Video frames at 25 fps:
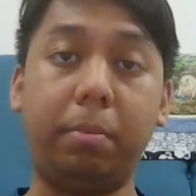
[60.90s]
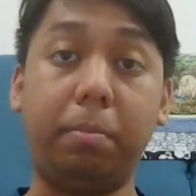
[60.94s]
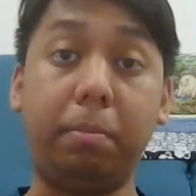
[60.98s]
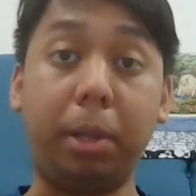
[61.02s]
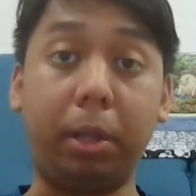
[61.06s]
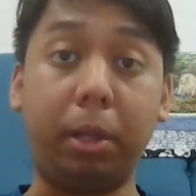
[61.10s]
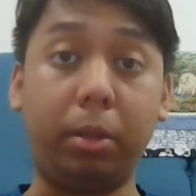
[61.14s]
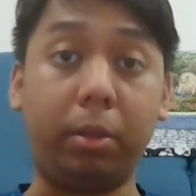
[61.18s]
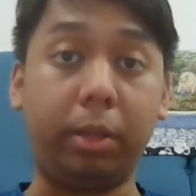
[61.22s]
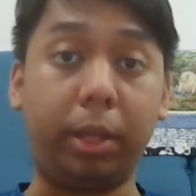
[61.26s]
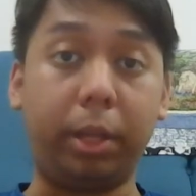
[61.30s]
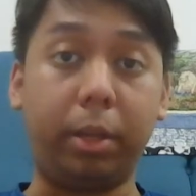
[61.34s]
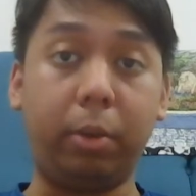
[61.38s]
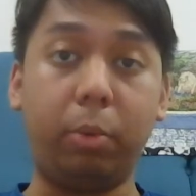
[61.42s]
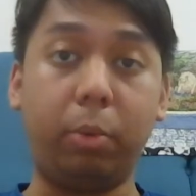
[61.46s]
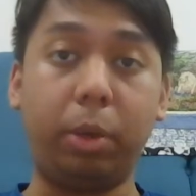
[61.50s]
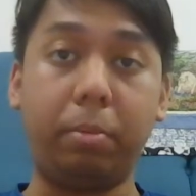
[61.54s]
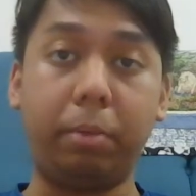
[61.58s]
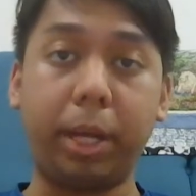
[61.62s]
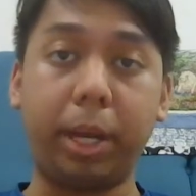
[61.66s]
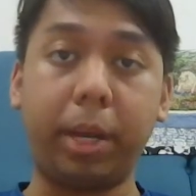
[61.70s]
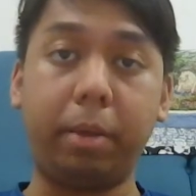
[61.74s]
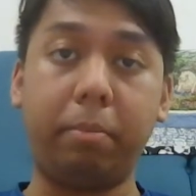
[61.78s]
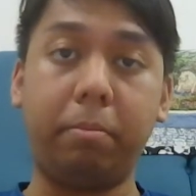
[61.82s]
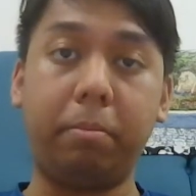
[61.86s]
built-in
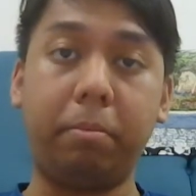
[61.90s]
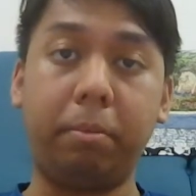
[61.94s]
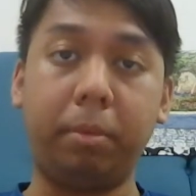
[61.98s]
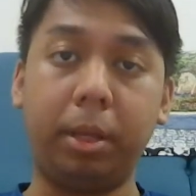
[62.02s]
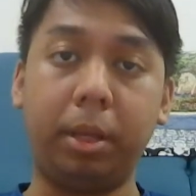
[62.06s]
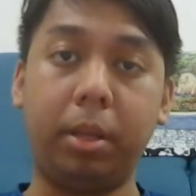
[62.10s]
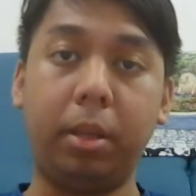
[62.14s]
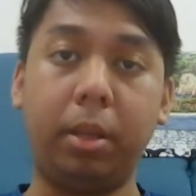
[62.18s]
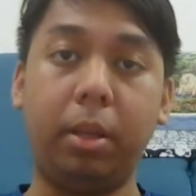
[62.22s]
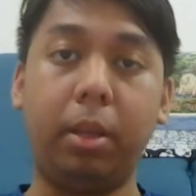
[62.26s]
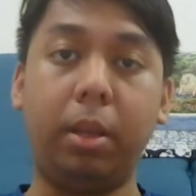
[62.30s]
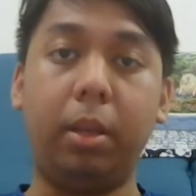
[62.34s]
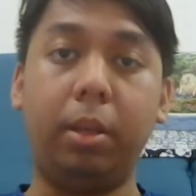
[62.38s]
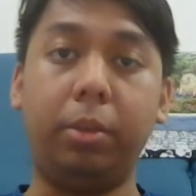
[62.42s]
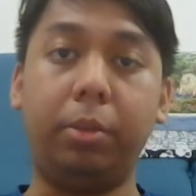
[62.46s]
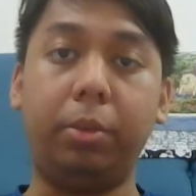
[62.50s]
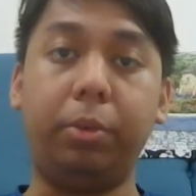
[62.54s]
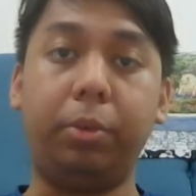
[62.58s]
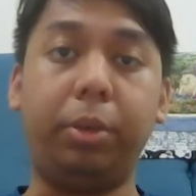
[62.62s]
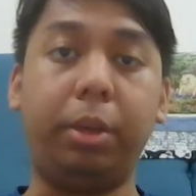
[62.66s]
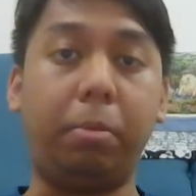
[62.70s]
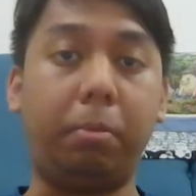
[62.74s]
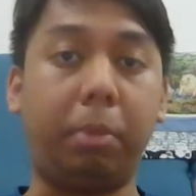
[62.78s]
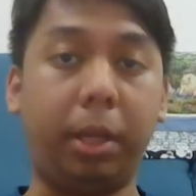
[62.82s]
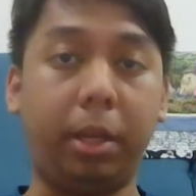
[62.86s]
webcam. So you
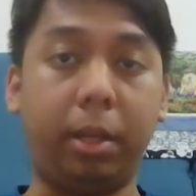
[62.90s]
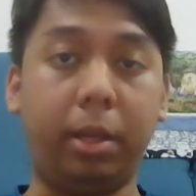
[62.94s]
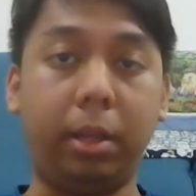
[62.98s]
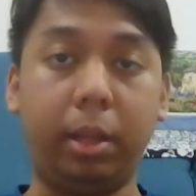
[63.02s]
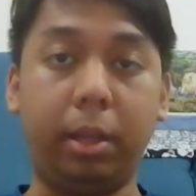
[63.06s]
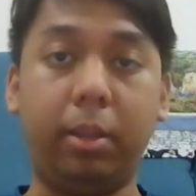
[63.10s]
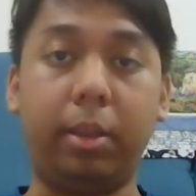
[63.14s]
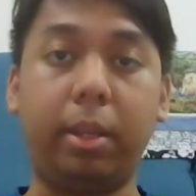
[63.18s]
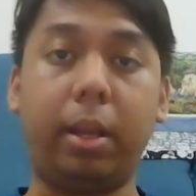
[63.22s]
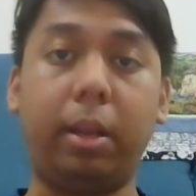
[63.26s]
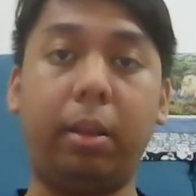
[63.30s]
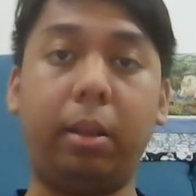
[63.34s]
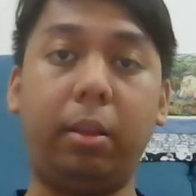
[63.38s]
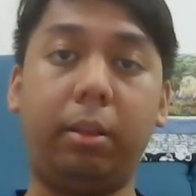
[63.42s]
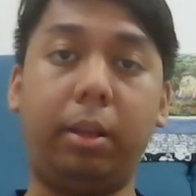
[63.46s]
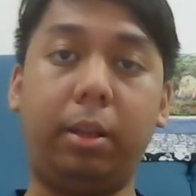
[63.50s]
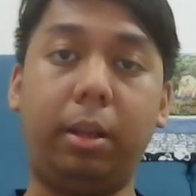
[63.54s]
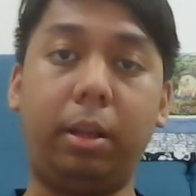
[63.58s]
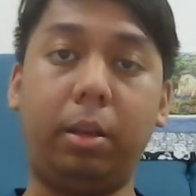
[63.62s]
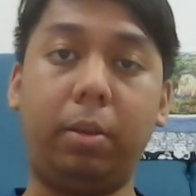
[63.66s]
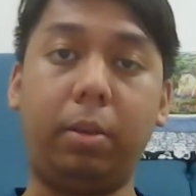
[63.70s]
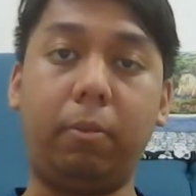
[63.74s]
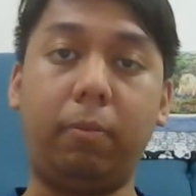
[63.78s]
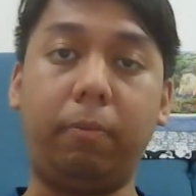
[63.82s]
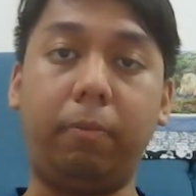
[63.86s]
can immediately tell that the
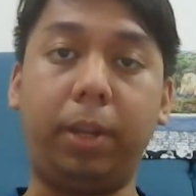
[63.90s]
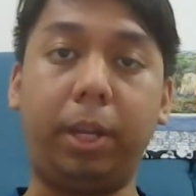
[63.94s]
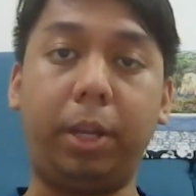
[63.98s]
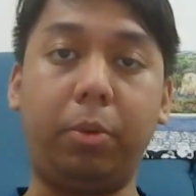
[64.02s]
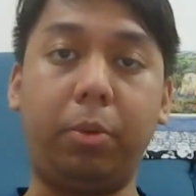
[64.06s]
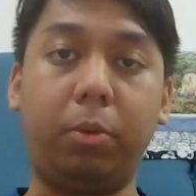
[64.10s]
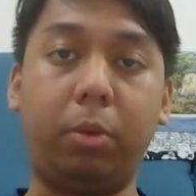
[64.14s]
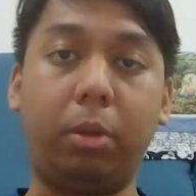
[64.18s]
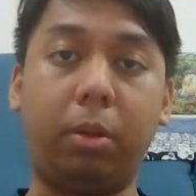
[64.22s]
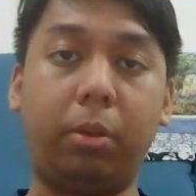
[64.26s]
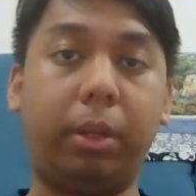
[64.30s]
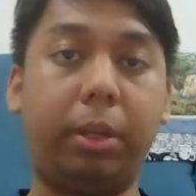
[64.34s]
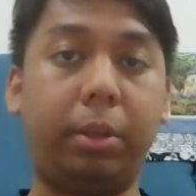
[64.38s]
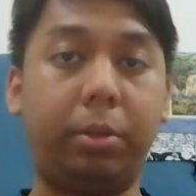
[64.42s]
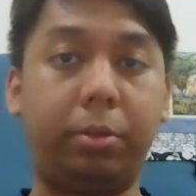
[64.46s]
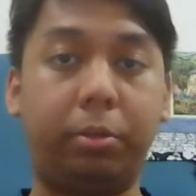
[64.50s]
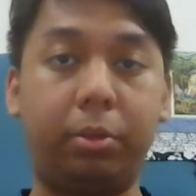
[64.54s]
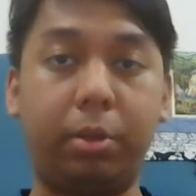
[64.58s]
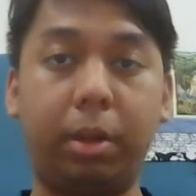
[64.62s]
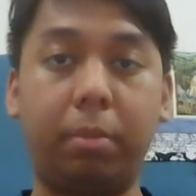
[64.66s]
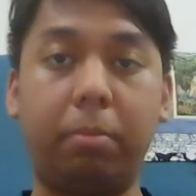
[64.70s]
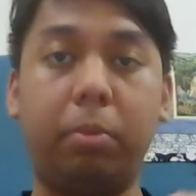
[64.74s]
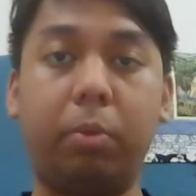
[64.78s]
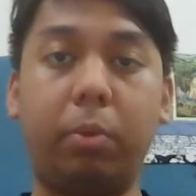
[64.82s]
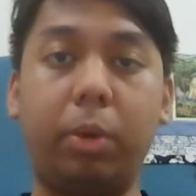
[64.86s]
video quality has
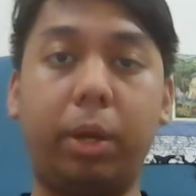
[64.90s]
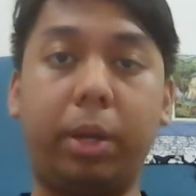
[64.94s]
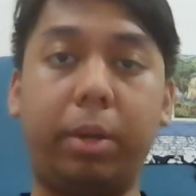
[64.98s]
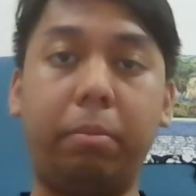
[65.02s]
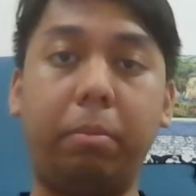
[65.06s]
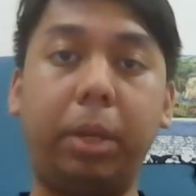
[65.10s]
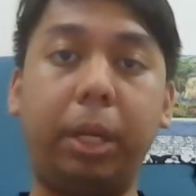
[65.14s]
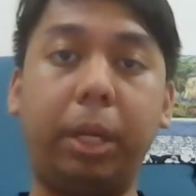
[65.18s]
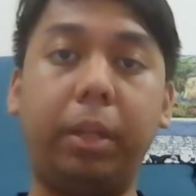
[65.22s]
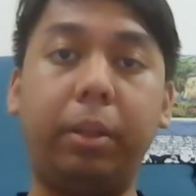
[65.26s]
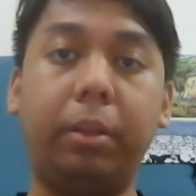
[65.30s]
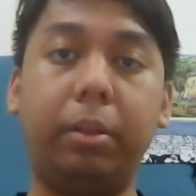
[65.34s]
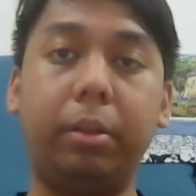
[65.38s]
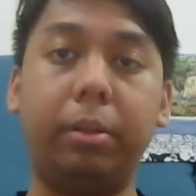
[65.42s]
dropped quite a bit.